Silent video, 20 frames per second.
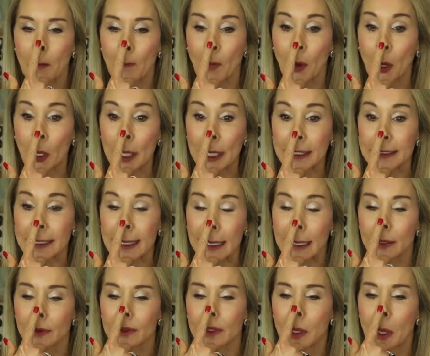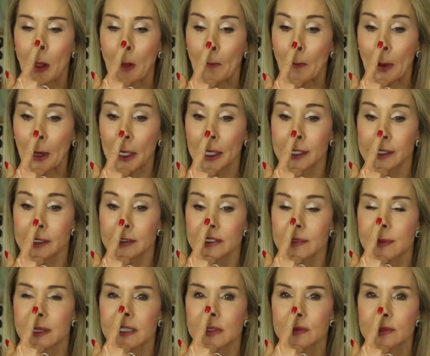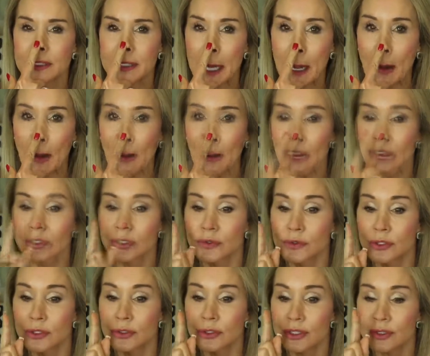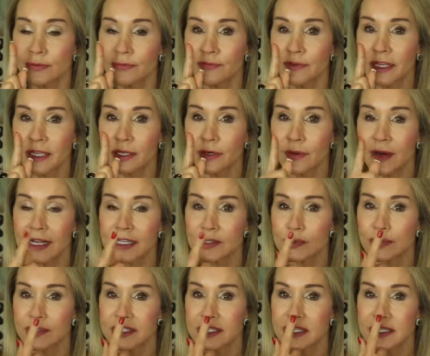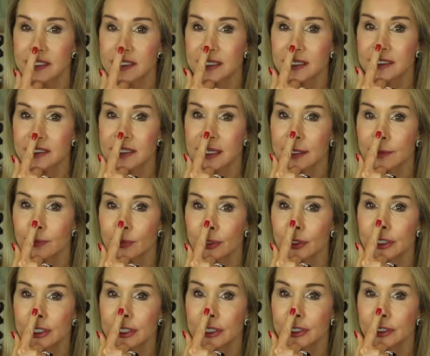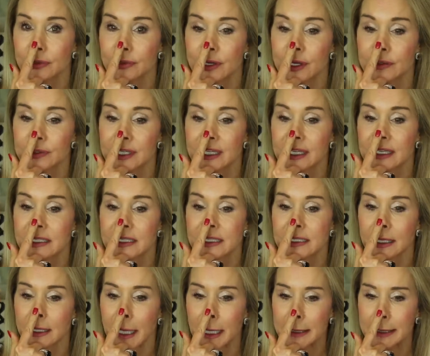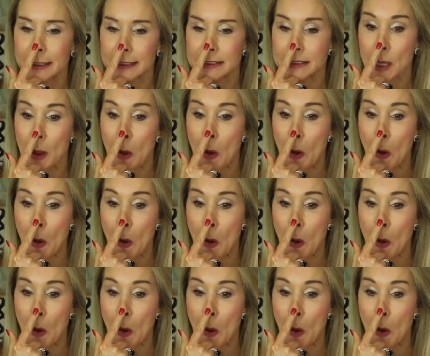pulling down, pulling those muscles down. You use your finger as resistance and push your nose against it like this.